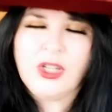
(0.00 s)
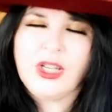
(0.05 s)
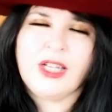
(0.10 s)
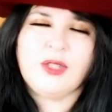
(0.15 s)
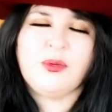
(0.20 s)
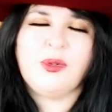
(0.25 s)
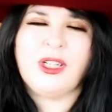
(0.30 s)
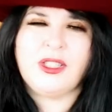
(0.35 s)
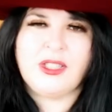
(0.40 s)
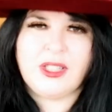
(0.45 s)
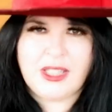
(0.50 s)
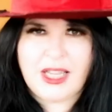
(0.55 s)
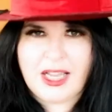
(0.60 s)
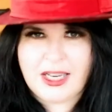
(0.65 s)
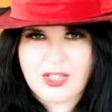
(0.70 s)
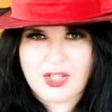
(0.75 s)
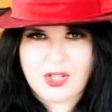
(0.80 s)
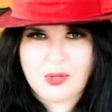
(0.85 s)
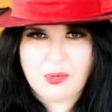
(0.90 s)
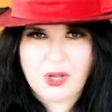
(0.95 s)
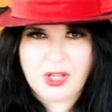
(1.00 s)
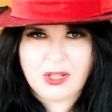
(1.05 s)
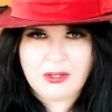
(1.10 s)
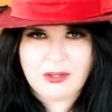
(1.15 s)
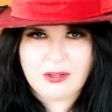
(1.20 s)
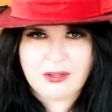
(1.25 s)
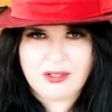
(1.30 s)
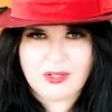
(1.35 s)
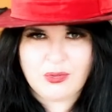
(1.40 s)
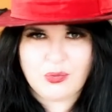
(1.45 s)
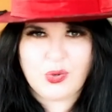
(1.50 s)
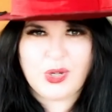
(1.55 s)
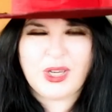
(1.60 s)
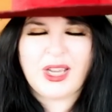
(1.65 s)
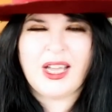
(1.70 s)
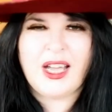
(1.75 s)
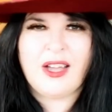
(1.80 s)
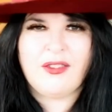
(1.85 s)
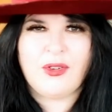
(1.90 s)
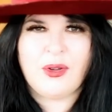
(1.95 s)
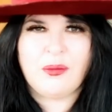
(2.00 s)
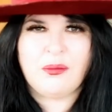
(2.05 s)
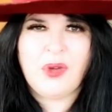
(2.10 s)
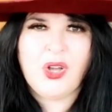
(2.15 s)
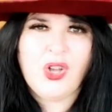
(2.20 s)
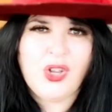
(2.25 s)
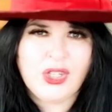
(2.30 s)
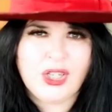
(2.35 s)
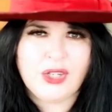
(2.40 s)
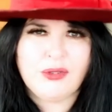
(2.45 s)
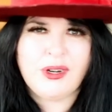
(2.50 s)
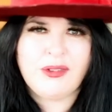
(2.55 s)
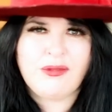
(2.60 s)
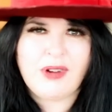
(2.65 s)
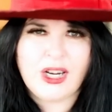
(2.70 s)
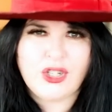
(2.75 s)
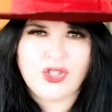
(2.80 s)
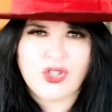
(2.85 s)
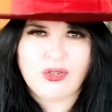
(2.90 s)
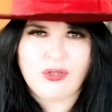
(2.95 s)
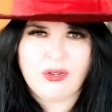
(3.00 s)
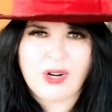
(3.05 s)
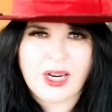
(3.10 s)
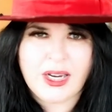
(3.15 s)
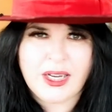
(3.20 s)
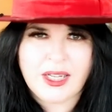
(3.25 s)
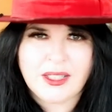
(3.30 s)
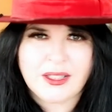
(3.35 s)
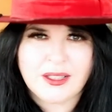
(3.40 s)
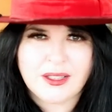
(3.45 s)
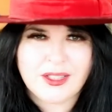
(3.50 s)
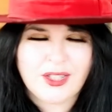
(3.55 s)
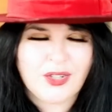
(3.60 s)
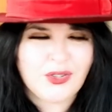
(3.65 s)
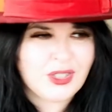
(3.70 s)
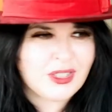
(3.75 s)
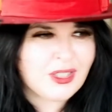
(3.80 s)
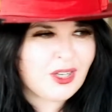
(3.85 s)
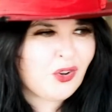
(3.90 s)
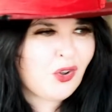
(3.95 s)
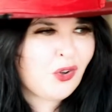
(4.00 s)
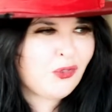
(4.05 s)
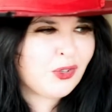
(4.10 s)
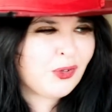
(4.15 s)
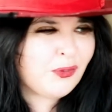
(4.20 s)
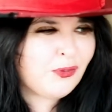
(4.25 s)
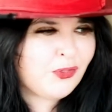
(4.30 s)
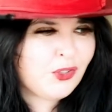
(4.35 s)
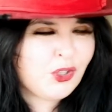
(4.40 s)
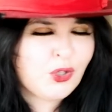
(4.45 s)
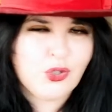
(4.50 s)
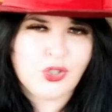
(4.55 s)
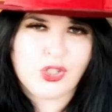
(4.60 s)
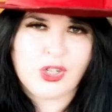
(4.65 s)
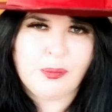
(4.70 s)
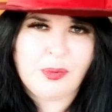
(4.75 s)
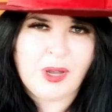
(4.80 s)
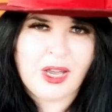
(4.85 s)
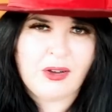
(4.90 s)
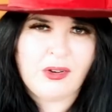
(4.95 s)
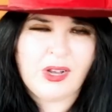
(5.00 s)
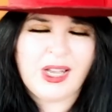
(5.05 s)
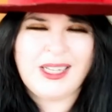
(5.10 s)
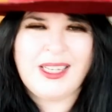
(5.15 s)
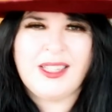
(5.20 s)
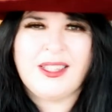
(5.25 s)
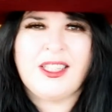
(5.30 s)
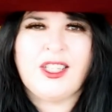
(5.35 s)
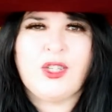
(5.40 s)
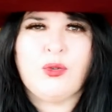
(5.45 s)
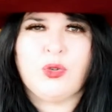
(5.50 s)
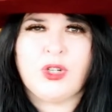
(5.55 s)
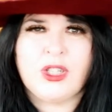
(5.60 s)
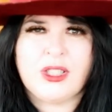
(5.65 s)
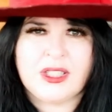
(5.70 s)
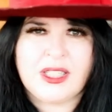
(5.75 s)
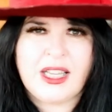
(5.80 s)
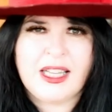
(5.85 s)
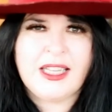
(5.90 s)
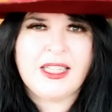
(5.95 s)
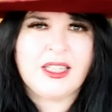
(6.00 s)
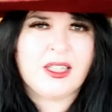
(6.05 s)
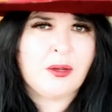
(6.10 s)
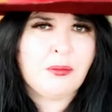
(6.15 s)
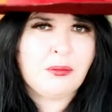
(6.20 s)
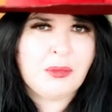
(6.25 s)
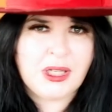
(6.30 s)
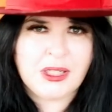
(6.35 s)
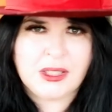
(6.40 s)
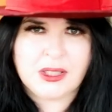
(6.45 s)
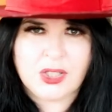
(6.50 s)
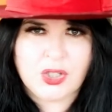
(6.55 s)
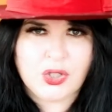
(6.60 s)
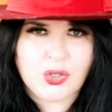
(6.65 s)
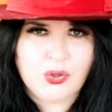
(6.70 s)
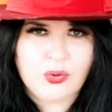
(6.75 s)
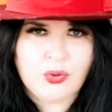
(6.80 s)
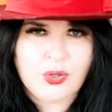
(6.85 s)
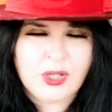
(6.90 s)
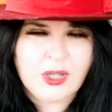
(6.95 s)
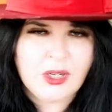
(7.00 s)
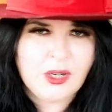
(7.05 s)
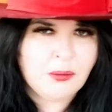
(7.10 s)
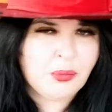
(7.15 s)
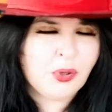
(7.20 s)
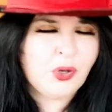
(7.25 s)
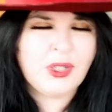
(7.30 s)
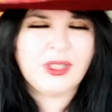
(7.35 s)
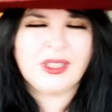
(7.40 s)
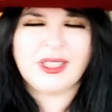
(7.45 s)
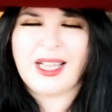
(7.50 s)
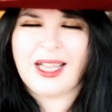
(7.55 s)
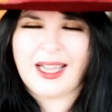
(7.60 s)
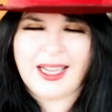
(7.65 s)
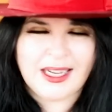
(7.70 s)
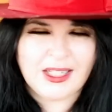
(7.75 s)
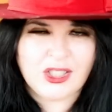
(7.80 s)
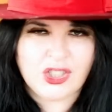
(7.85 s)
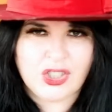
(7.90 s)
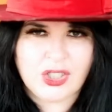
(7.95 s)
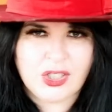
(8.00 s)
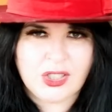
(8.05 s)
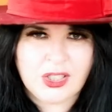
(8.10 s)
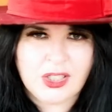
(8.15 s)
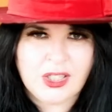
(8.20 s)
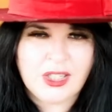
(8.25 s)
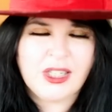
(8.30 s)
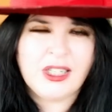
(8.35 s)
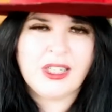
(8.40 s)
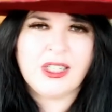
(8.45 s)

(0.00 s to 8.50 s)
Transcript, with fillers: As we get to the end of the month, we have Mercury retrograde. So there's a lot of confusion about anything you want to say, commit to, put into action.